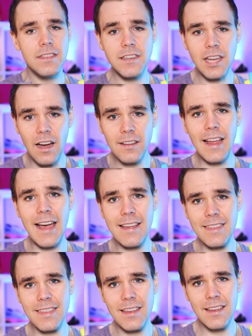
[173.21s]
the tongue
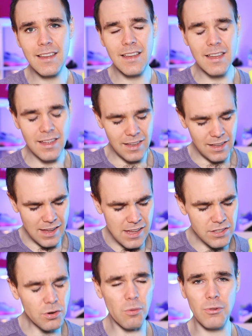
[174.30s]
length
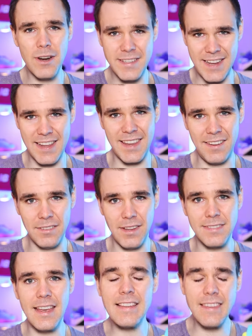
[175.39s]
is
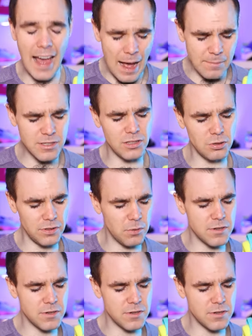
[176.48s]
ridiculous. It's absolutely